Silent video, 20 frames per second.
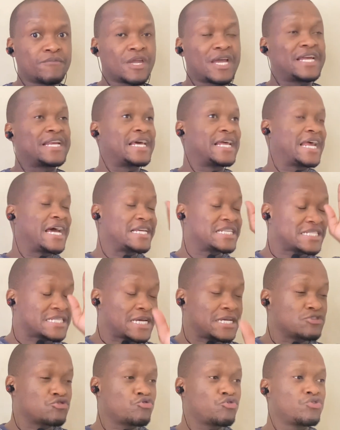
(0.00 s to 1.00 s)
And then I
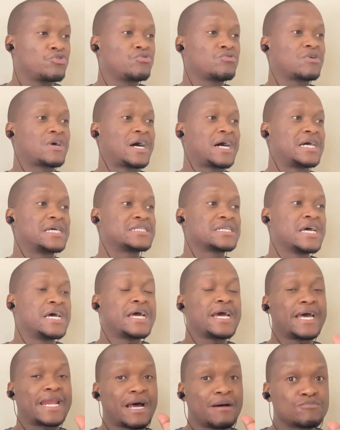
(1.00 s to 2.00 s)
said to you guys,
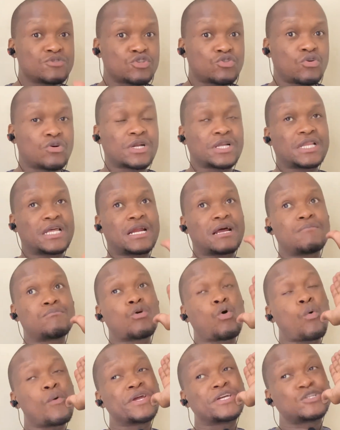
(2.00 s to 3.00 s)
and I'm sorry that I'm
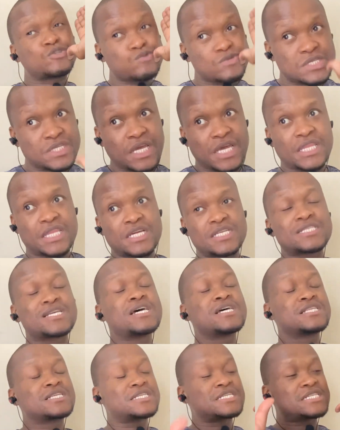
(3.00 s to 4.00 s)
going to say this,
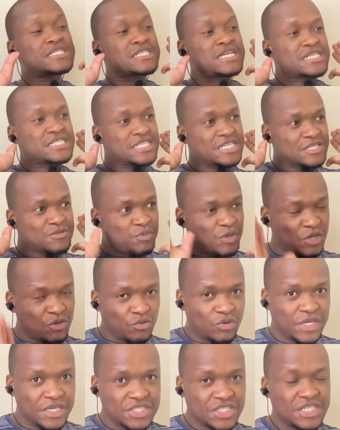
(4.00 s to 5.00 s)
this is just a
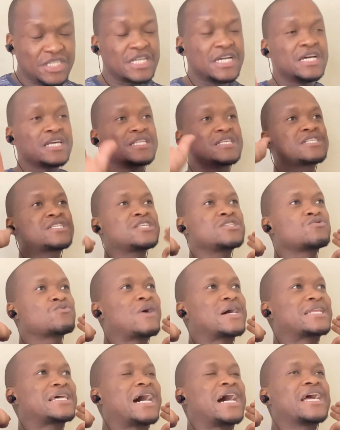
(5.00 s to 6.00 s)
speculation. This is
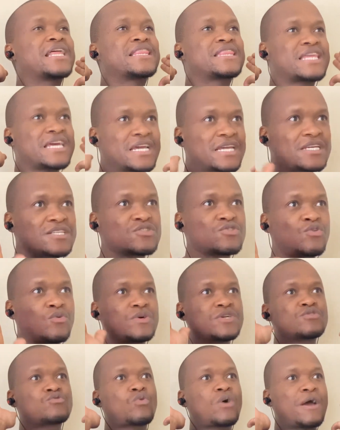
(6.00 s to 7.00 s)
what I think is
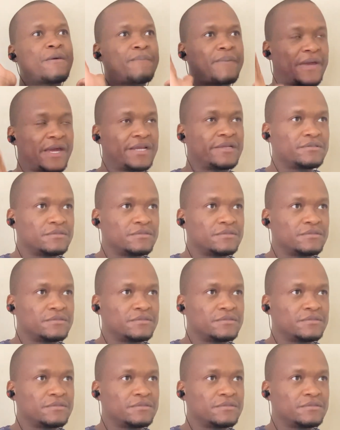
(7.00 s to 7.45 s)
going to happen.